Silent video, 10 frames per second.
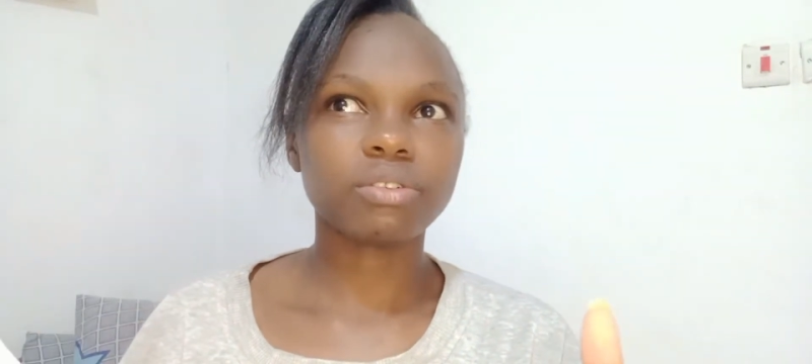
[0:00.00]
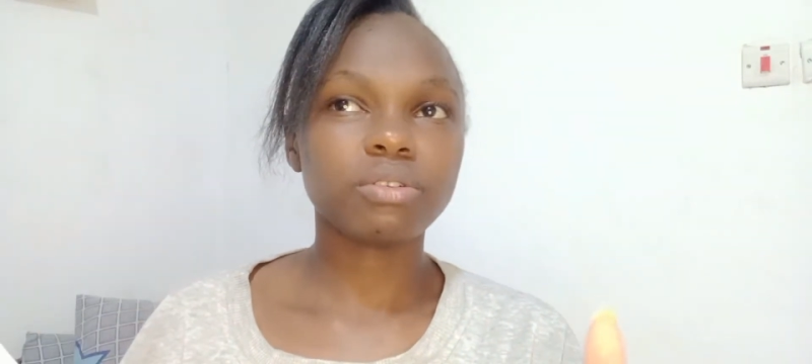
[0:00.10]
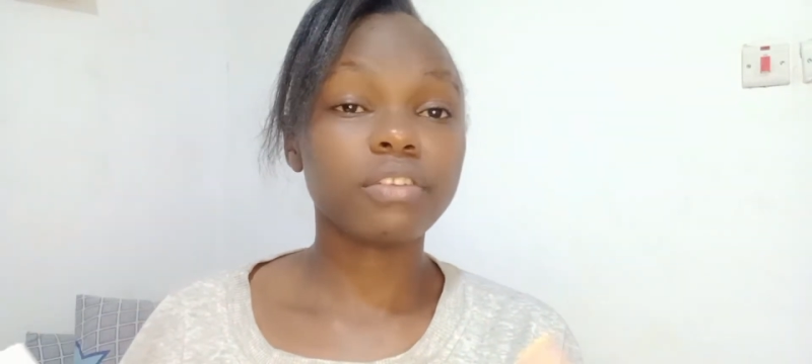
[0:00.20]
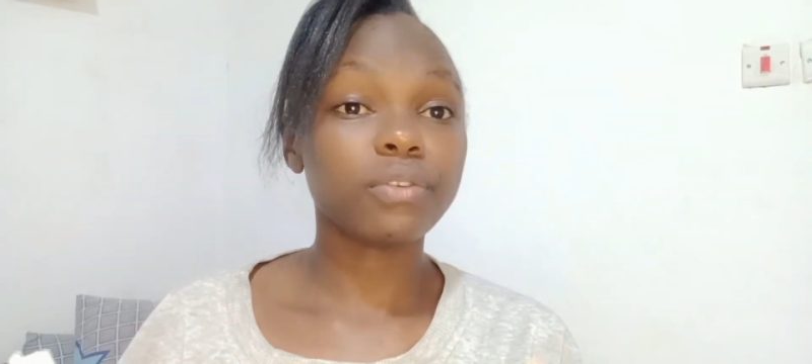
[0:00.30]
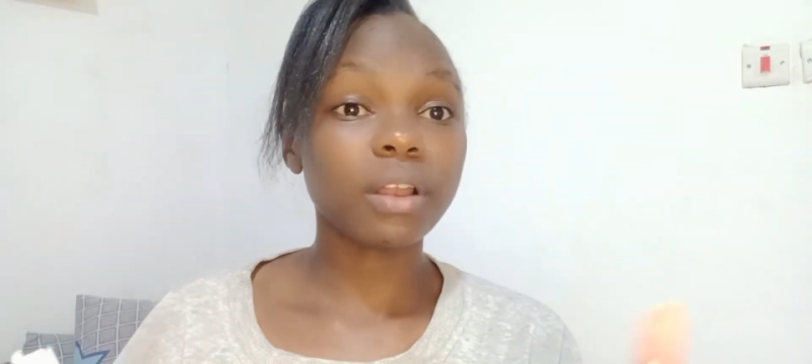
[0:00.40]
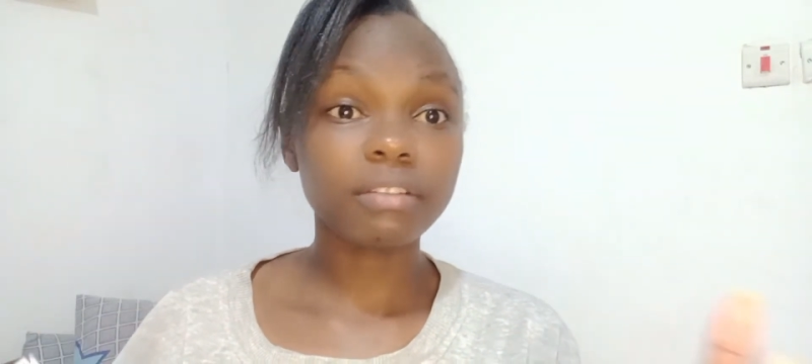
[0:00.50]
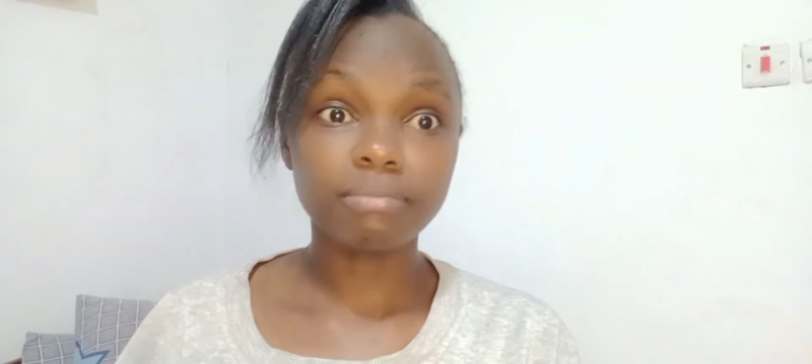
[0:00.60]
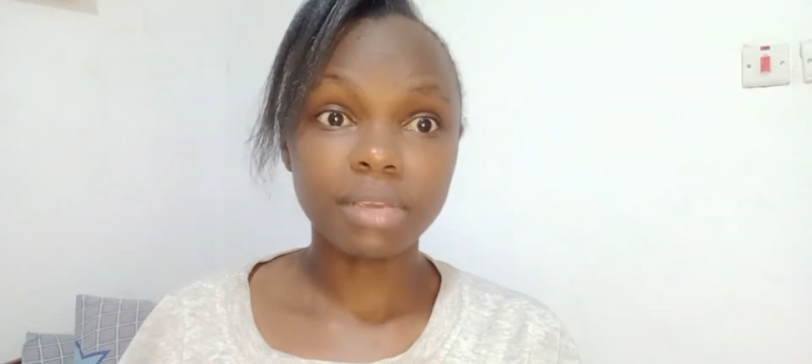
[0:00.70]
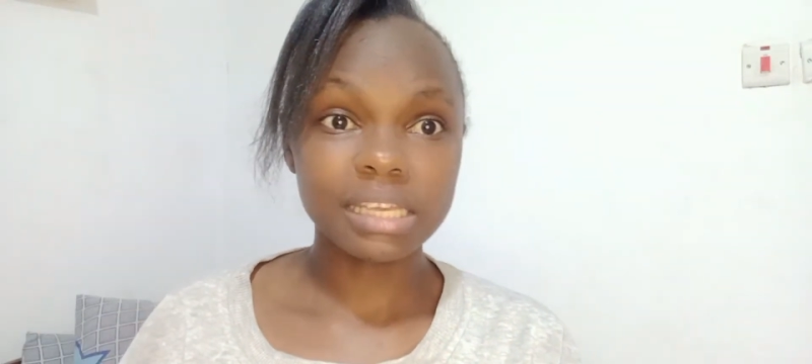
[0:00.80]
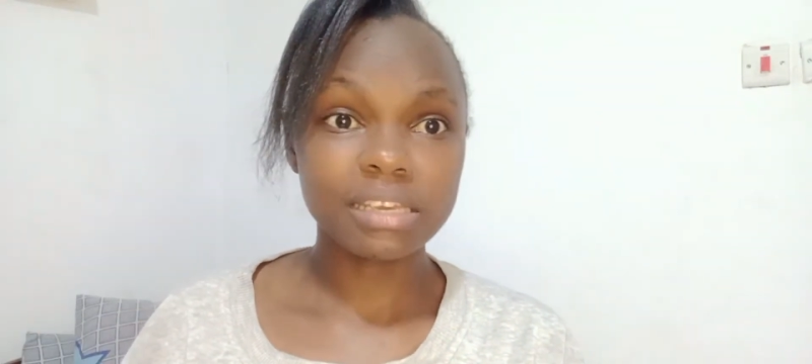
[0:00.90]
if you love
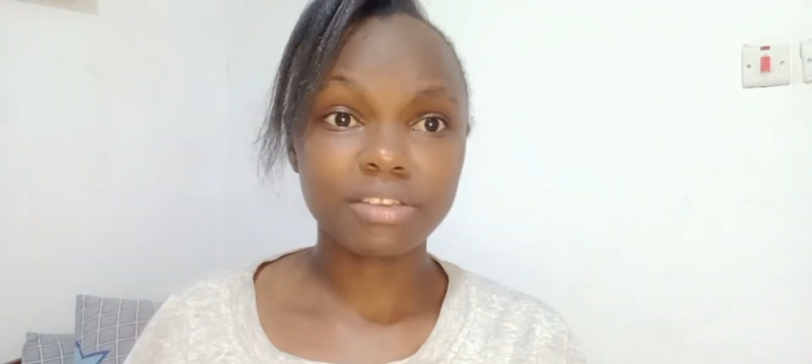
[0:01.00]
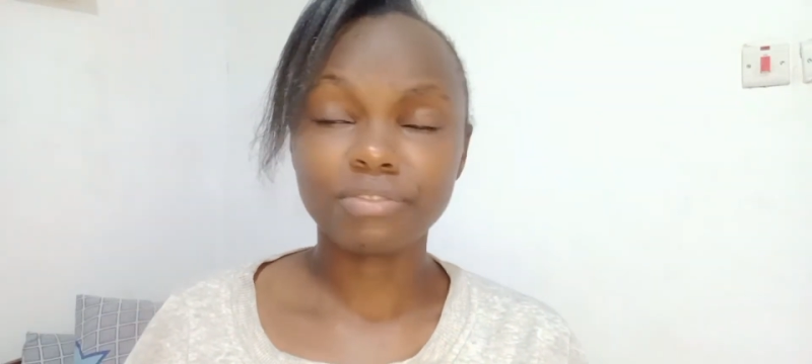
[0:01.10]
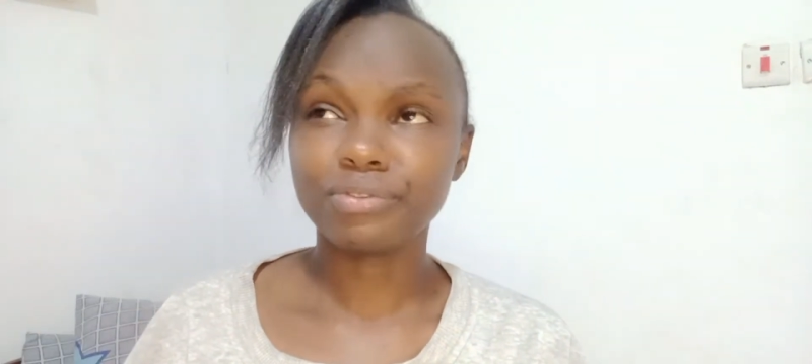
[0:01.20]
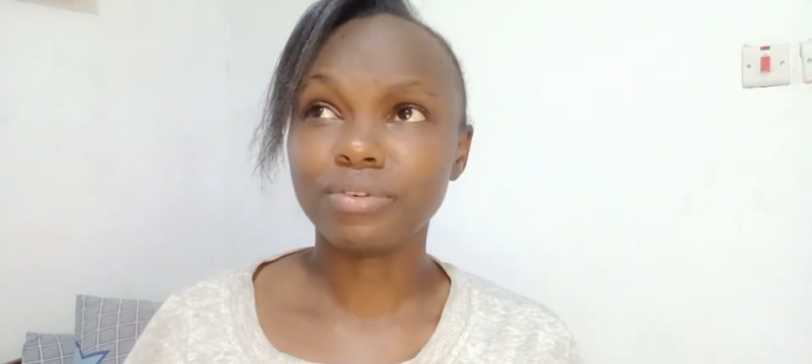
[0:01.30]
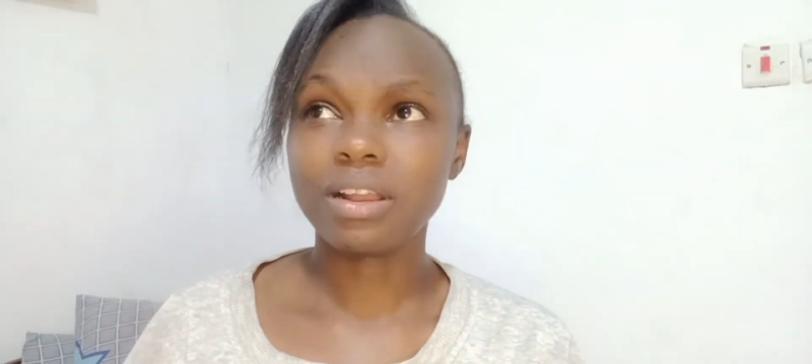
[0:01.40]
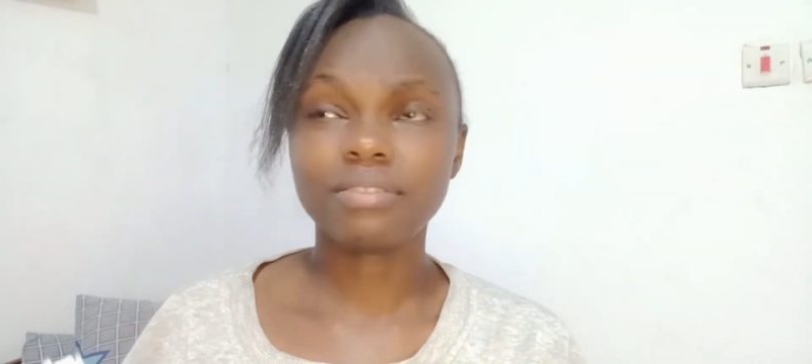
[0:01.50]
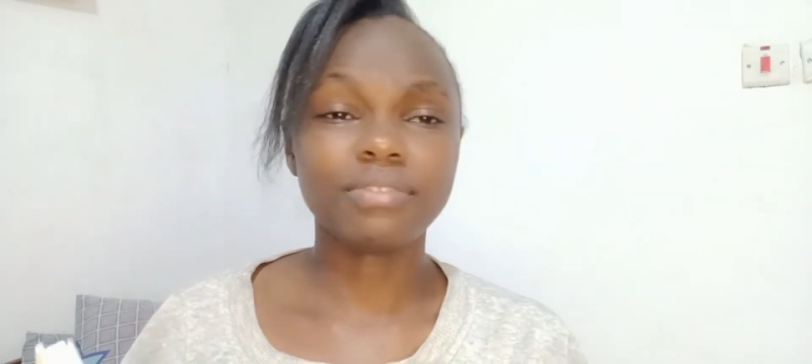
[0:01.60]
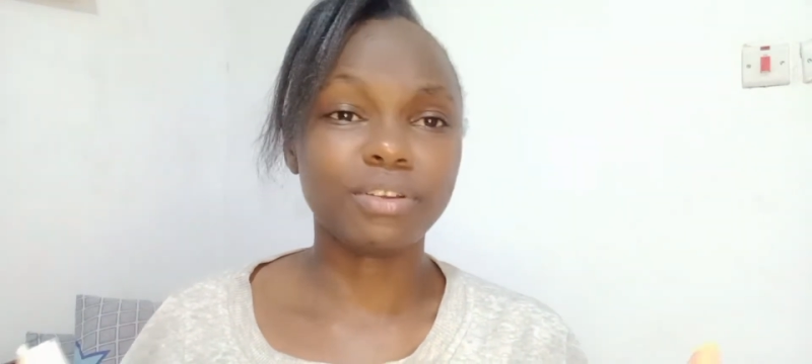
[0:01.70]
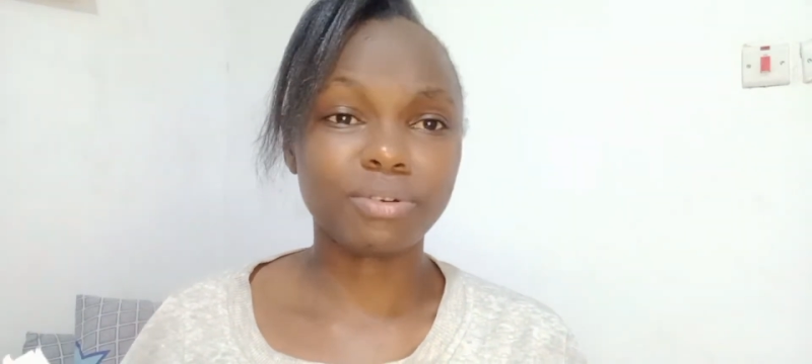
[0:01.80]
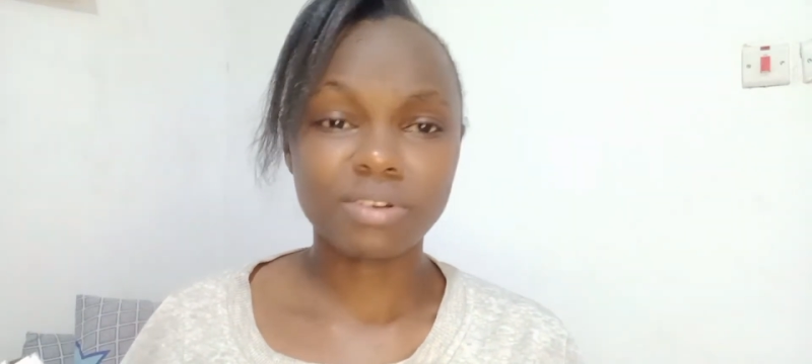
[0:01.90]
baking, if you love
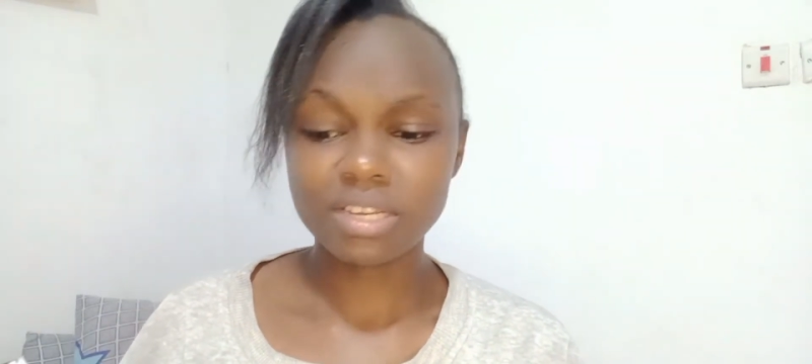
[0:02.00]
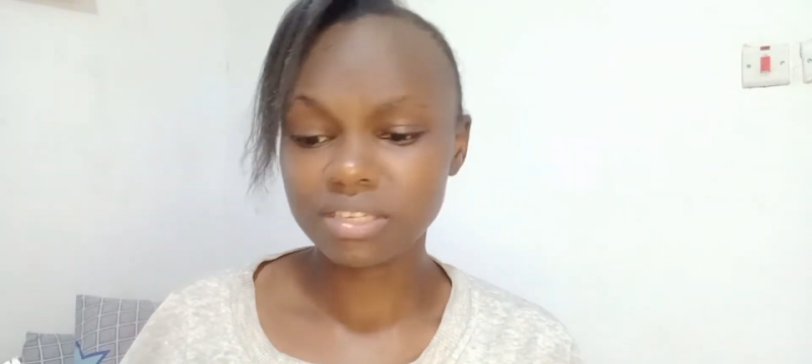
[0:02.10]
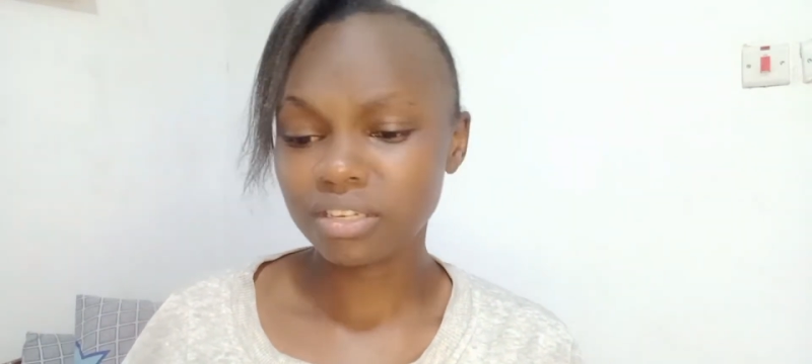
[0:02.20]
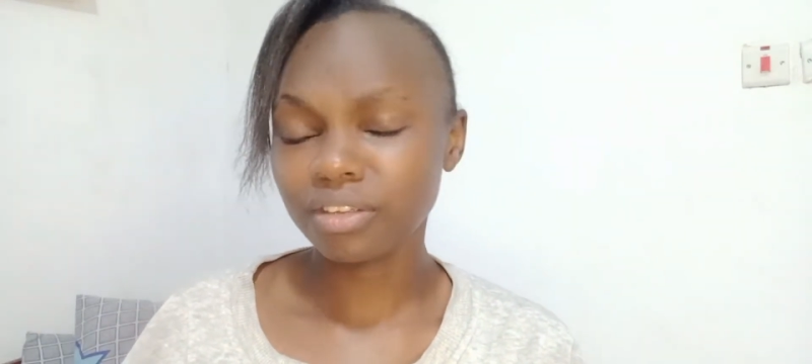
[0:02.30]
decorating,